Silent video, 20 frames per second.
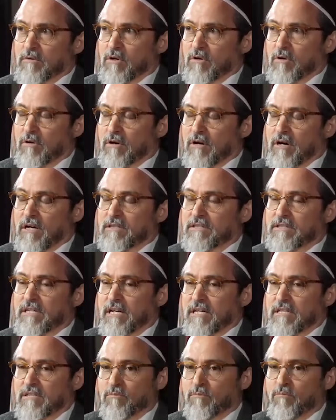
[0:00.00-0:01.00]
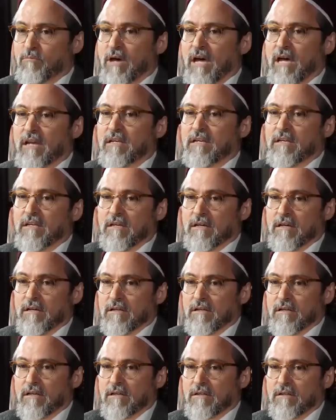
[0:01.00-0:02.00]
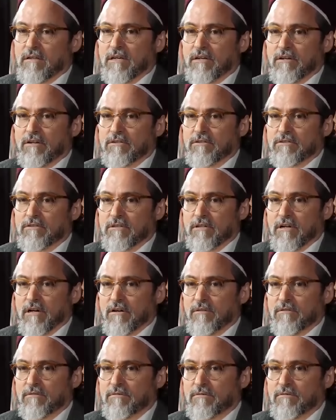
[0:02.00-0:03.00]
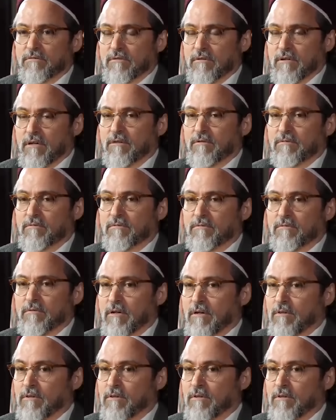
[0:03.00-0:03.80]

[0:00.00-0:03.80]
of the Quran takes many years of